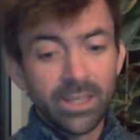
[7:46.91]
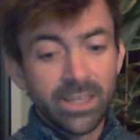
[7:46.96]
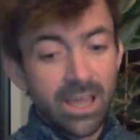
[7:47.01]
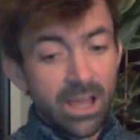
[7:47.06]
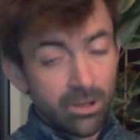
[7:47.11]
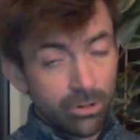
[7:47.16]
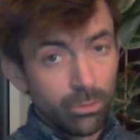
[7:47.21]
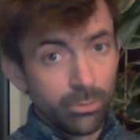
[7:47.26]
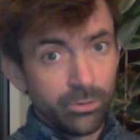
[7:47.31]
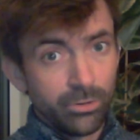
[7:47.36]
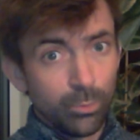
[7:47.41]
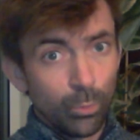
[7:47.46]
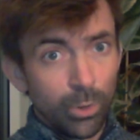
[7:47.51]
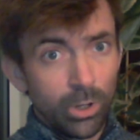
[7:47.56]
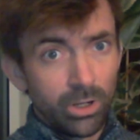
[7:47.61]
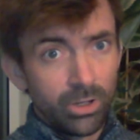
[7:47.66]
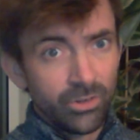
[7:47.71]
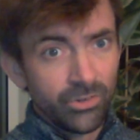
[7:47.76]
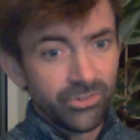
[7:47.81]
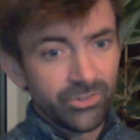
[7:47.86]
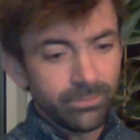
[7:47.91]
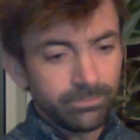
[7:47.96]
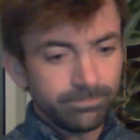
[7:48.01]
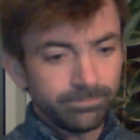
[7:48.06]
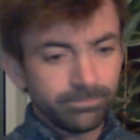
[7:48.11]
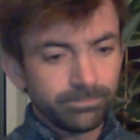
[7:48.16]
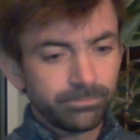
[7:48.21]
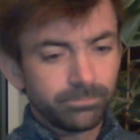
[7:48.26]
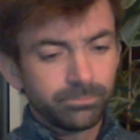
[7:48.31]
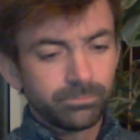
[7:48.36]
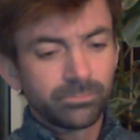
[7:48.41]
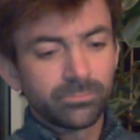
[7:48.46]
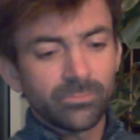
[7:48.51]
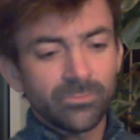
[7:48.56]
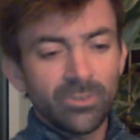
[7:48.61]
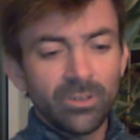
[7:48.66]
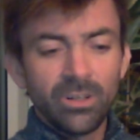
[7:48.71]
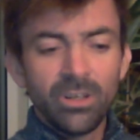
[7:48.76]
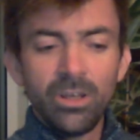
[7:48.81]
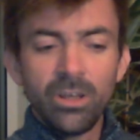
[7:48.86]
It can't go through walls
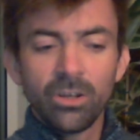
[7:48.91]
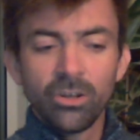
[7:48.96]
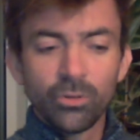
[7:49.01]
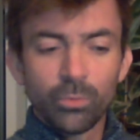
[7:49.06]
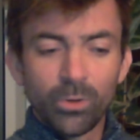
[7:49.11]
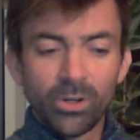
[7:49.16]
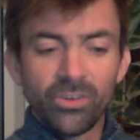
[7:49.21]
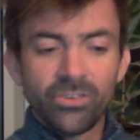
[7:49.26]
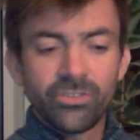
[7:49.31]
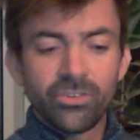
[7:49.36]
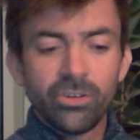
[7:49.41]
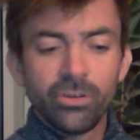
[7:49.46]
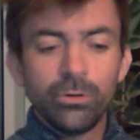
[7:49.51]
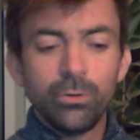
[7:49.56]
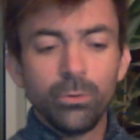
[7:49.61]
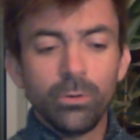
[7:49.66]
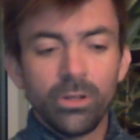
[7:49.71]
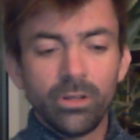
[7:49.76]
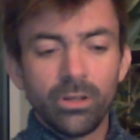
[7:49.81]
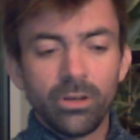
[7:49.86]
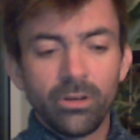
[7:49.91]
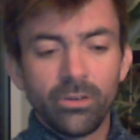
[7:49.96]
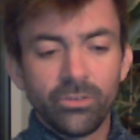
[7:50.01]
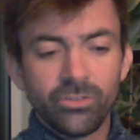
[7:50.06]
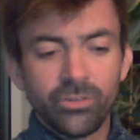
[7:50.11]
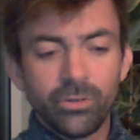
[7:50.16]
because one of the